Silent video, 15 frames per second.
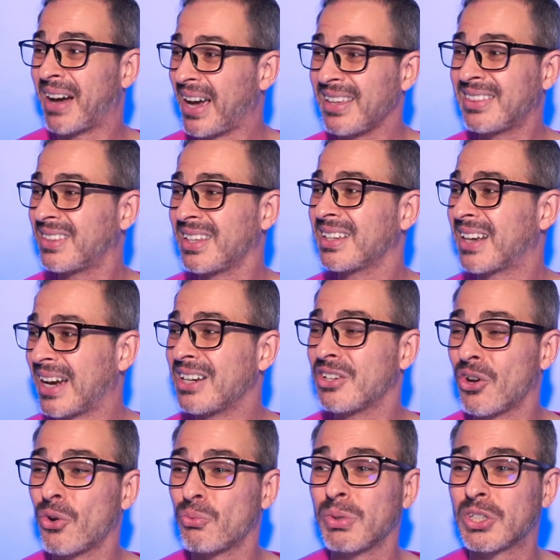I think I
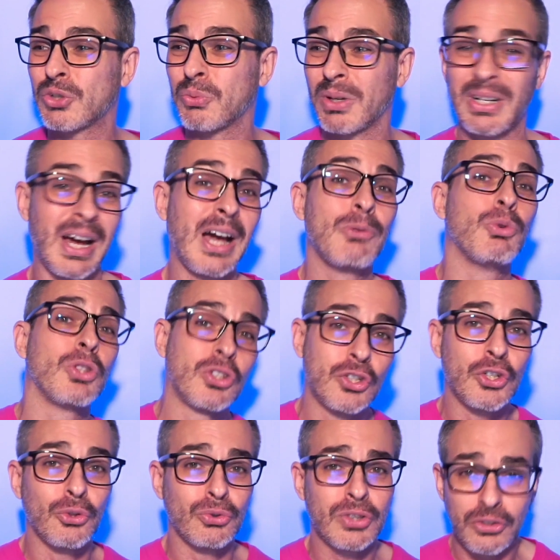know which one I would choose.